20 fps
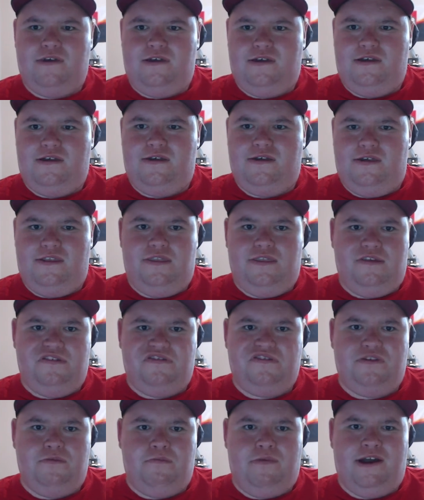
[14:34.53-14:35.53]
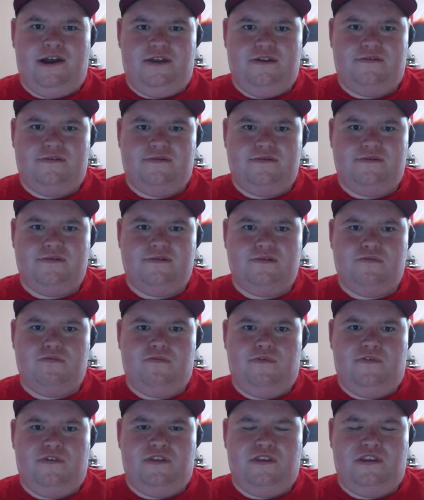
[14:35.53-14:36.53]
in this debate
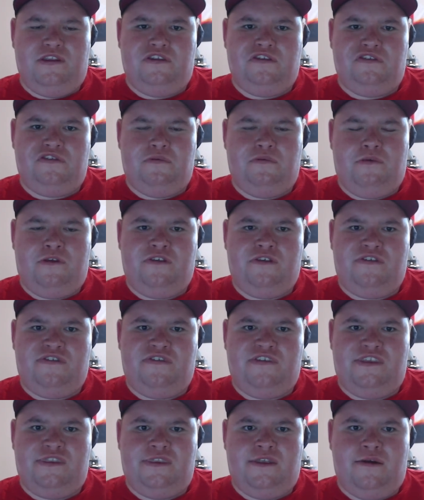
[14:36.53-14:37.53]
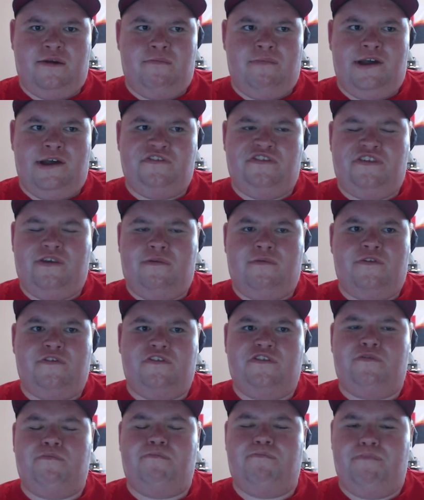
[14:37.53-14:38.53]
within the disability sector amongst some of
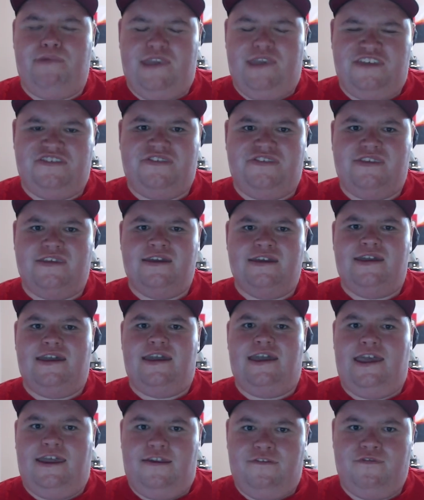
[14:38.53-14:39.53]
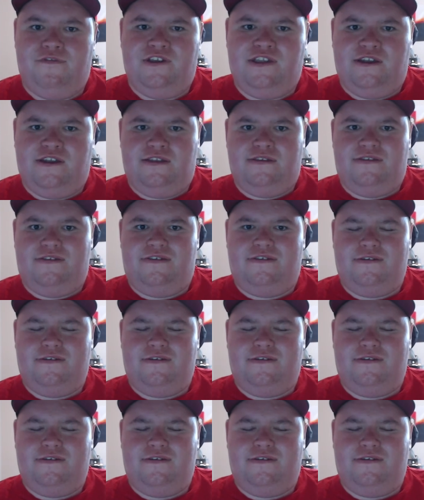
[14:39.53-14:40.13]
its best advocates.